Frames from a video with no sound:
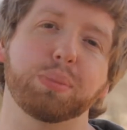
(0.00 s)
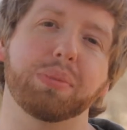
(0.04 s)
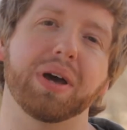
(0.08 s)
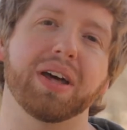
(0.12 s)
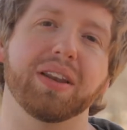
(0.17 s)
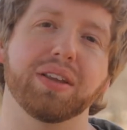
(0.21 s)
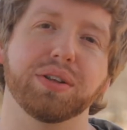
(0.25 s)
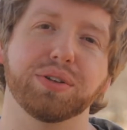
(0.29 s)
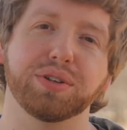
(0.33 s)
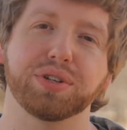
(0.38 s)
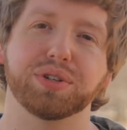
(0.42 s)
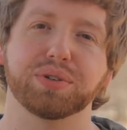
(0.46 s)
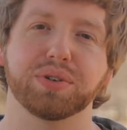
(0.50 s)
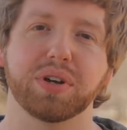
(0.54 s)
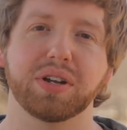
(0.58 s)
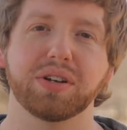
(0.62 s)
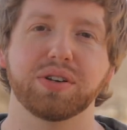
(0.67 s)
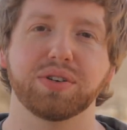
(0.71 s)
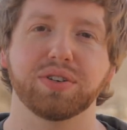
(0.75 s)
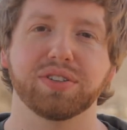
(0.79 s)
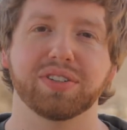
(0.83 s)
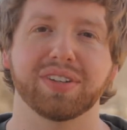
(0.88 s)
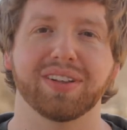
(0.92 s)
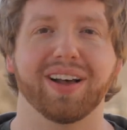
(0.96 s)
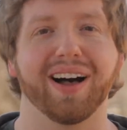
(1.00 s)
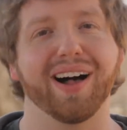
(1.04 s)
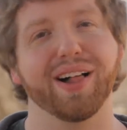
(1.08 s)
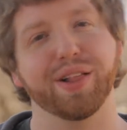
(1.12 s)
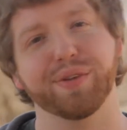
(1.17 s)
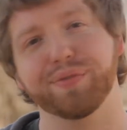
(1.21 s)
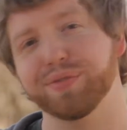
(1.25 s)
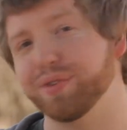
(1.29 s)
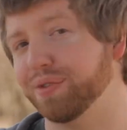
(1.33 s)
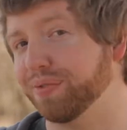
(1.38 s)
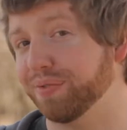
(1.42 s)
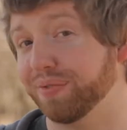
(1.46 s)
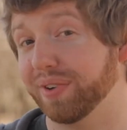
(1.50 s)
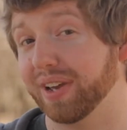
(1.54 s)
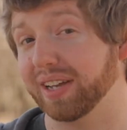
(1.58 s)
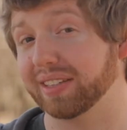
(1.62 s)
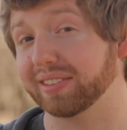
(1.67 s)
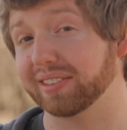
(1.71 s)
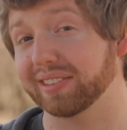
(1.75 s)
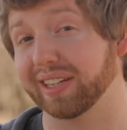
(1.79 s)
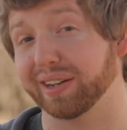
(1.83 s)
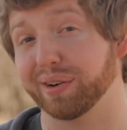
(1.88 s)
about Illustrator is that all of your effects,